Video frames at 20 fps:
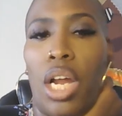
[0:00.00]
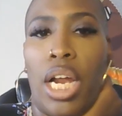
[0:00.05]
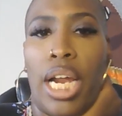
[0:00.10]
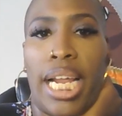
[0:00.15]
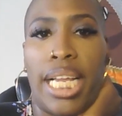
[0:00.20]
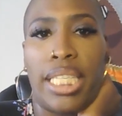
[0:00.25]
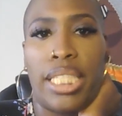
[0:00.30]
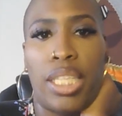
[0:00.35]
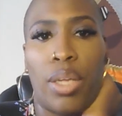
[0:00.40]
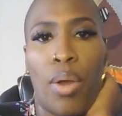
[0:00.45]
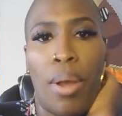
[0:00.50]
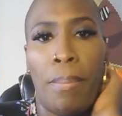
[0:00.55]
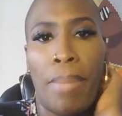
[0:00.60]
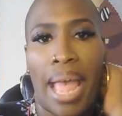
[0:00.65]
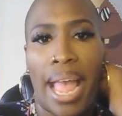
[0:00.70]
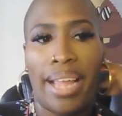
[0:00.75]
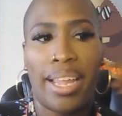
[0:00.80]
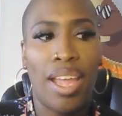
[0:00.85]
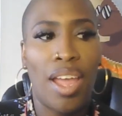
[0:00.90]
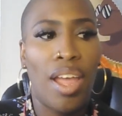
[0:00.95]
All right, so I'm
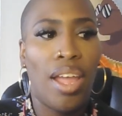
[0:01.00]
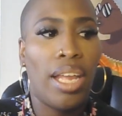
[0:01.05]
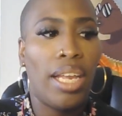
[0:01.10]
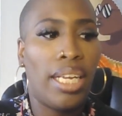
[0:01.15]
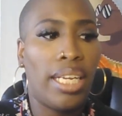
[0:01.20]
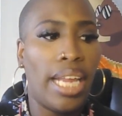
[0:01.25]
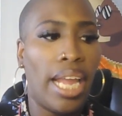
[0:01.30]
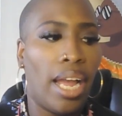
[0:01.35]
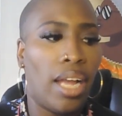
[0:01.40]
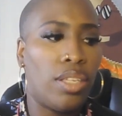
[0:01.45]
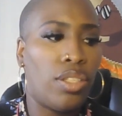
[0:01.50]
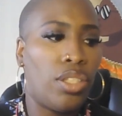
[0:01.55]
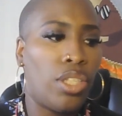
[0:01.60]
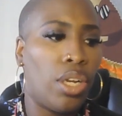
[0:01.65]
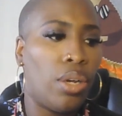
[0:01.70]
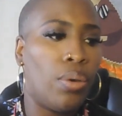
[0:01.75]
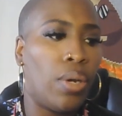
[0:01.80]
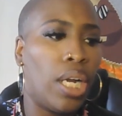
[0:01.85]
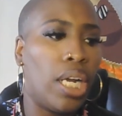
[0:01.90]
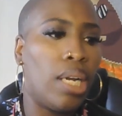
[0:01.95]
back. Yeah,
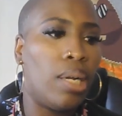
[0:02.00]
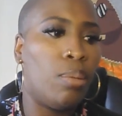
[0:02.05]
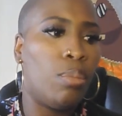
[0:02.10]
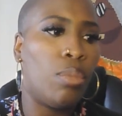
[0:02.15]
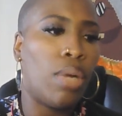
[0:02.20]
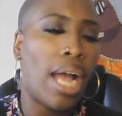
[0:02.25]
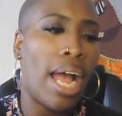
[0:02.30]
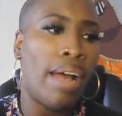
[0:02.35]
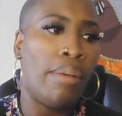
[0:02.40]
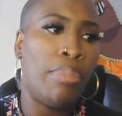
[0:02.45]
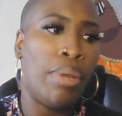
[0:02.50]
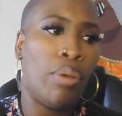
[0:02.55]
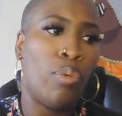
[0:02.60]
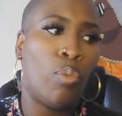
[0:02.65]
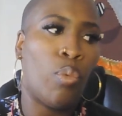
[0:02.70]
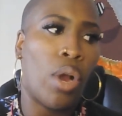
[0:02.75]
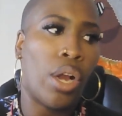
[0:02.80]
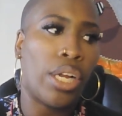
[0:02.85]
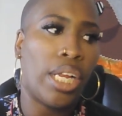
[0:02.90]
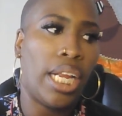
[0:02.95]
so I've
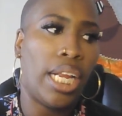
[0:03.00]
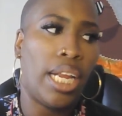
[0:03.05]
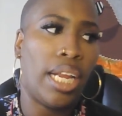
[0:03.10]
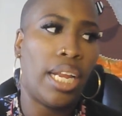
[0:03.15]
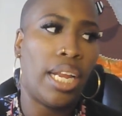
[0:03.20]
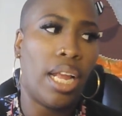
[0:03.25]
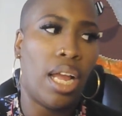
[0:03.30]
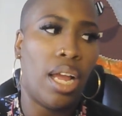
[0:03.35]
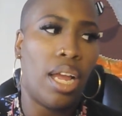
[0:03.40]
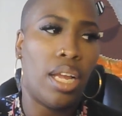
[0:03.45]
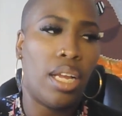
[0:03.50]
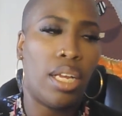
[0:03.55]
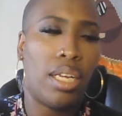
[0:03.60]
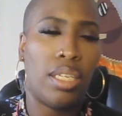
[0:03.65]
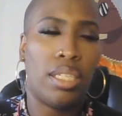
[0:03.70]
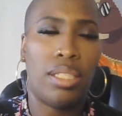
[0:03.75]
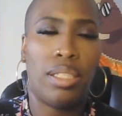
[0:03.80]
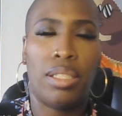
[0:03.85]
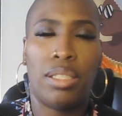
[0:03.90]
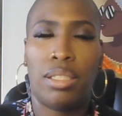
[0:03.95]
been working,
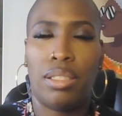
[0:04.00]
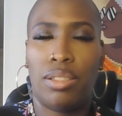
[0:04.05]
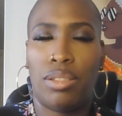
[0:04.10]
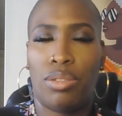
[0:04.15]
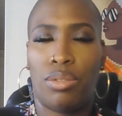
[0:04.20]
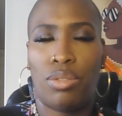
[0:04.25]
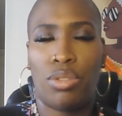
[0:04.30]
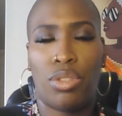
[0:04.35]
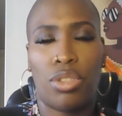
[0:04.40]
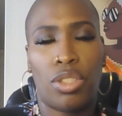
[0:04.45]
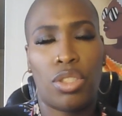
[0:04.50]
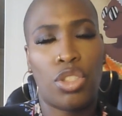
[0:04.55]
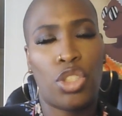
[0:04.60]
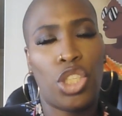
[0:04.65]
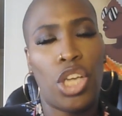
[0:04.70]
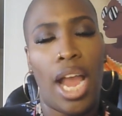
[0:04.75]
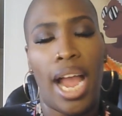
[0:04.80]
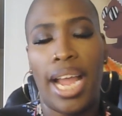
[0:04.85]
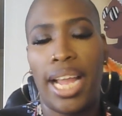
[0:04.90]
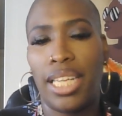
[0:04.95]

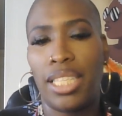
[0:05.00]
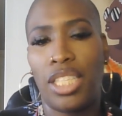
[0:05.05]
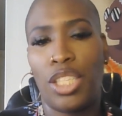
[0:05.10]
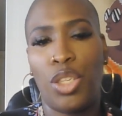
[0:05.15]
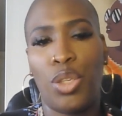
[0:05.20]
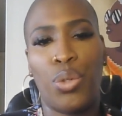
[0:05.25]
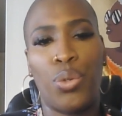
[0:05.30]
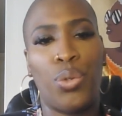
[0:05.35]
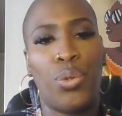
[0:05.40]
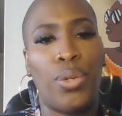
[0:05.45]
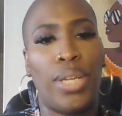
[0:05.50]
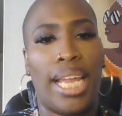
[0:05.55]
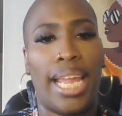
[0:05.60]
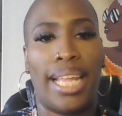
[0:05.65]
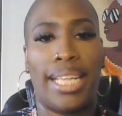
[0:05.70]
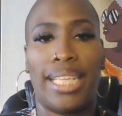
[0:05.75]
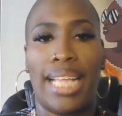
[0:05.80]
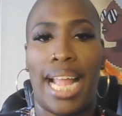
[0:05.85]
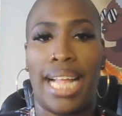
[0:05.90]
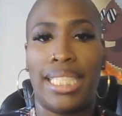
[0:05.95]
trying to
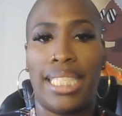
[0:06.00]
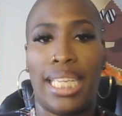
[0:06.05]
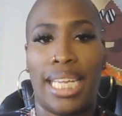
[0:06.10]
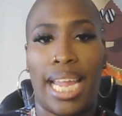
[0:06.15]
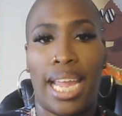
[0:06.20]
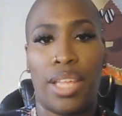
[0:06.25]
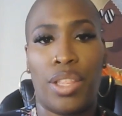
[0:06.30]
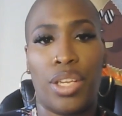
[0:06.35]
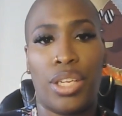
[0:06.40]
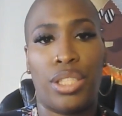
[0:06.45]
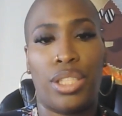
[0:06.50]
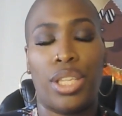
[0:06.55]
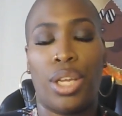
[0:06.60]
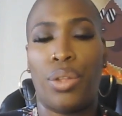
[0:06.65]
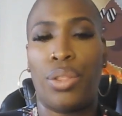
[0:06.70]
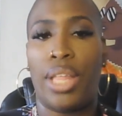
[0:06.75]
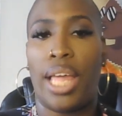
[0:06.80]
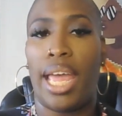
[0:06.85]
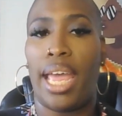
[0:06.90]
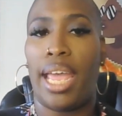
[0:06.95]
get that together
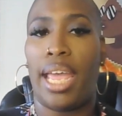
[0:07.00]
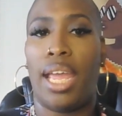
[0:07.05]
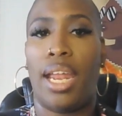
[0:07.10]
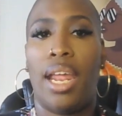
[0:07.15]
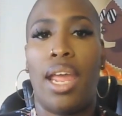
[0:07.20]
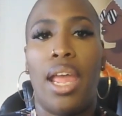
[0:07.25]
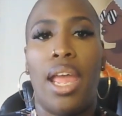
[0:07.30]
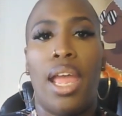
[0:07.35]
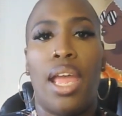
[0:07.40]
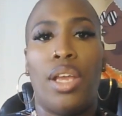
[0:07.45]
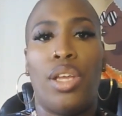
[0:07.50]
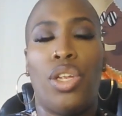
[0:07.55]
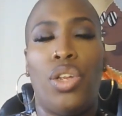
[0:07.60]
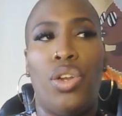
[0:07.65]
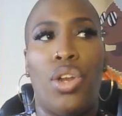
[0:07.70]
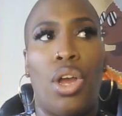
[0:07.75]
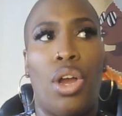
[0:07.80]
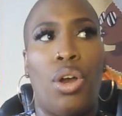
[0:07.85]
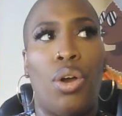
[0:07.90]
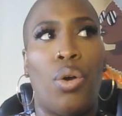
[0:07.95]
so that,
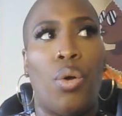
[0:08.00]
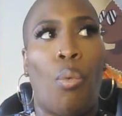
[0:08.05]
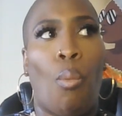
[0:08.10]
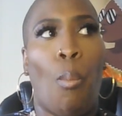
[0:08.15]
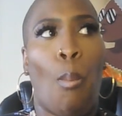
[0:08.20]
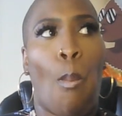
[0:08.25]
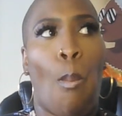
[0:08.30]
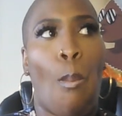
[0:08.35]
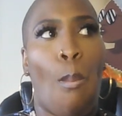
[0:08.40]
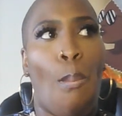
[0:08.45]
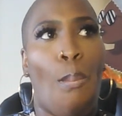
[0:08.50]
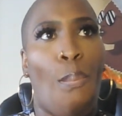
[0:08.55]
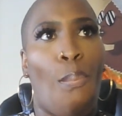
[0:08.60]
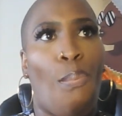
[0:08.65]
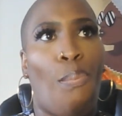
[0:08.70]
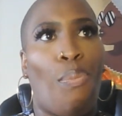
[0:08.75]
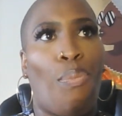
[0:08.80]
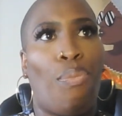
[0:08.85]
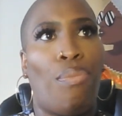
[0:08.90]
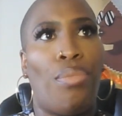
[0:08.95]
you know,
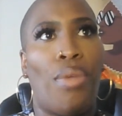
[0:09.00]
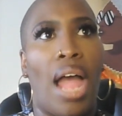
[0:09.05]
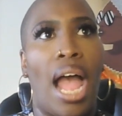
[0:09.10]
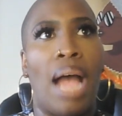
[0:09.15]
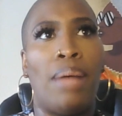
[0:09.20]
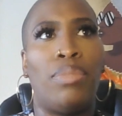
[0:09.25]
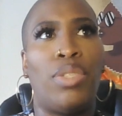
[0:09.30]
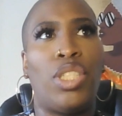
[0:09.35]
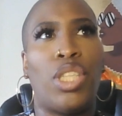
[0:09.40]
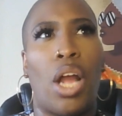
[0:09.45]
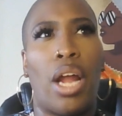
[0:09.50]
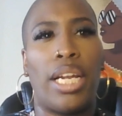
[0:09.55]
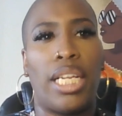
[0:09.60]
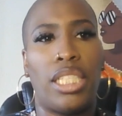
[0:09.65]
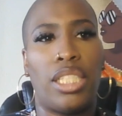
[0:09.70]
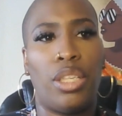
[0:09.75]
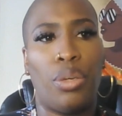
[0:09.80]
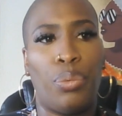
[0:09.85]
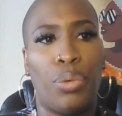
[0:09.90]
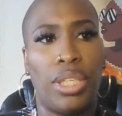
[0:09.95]
I'm
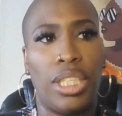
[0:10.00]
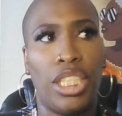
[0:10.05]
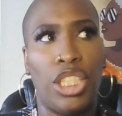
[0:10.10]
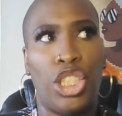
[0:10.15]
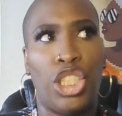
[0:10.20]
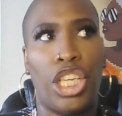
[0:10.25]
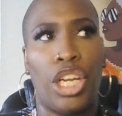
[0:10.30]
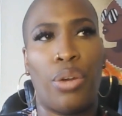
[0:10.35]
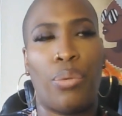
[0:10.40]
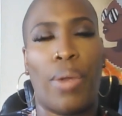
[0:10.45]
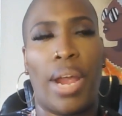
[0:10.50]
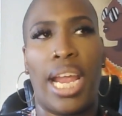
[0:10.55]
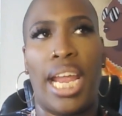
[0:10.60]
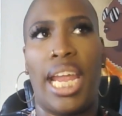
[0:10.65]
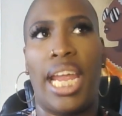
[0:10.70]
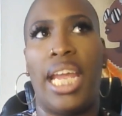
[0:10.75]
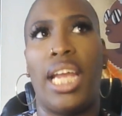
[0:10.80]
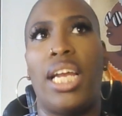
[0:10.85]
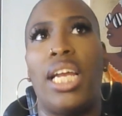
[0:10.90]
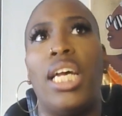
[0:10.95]
starting to really
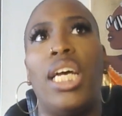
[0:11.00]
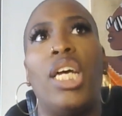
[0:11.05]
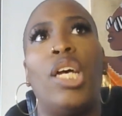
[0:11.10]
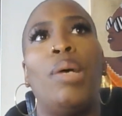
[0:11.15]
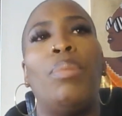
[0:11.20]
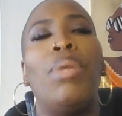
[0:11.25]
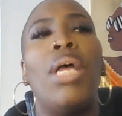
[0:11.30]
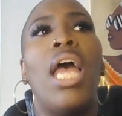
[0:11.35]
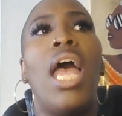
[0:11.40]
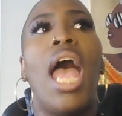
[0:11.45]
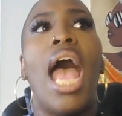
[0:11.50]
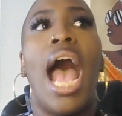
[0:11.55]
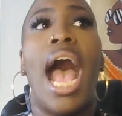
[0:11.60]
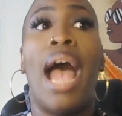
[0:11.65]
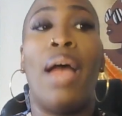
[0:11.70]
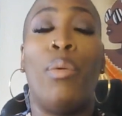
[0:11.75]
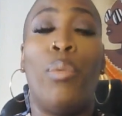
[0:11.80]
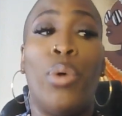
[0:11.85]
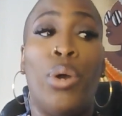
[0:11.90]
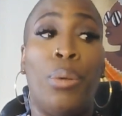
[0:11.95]
generate income.
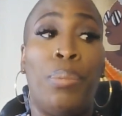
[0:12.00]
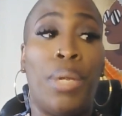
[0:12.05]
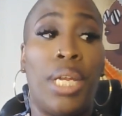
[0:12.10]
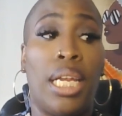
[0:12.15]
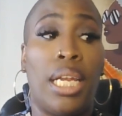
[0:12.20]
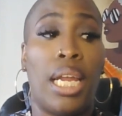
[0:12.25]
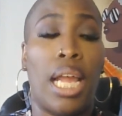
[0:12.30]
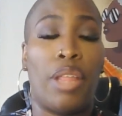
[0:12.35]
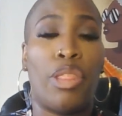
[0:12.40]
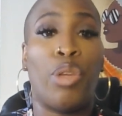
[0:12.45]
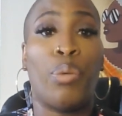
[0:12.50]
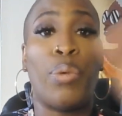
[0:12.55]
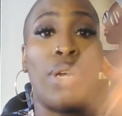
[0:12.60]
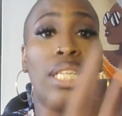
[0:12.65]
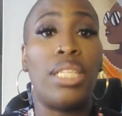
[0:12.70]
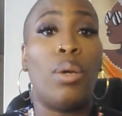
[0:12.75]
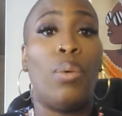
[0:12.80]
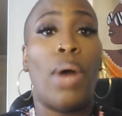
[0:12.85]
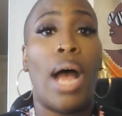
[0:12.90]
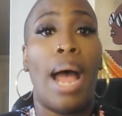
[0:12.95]
I will be, the
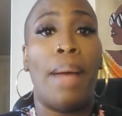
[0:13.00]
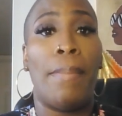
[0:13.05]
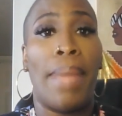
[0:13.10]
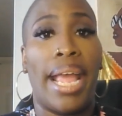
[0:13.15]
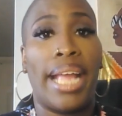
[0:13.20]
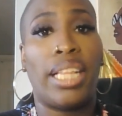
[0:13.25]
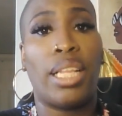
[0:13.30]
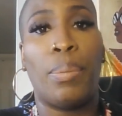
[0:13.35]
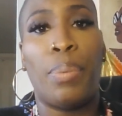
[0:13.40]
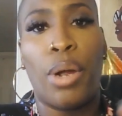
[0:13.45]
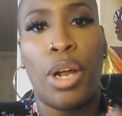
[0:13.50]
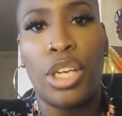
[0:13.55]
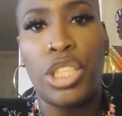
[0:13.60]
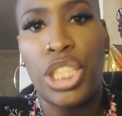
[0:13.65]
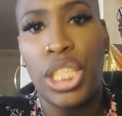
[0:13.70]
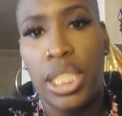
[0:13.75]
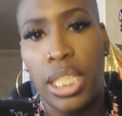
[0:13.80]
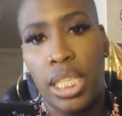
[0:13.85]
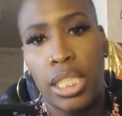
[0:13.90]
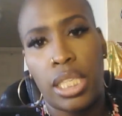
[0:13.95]
reason why I made the
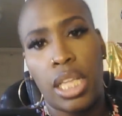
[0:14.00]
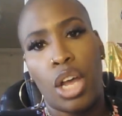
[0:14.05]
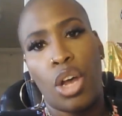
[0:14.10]
purchases